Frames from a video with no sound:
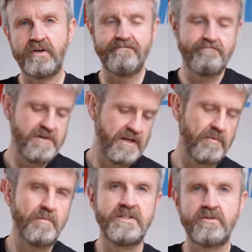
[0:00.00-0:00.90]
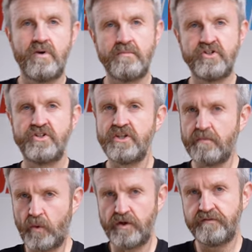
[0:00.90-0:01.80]
get minimum interruption to your
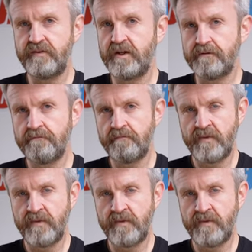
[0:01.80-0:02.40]
point of view.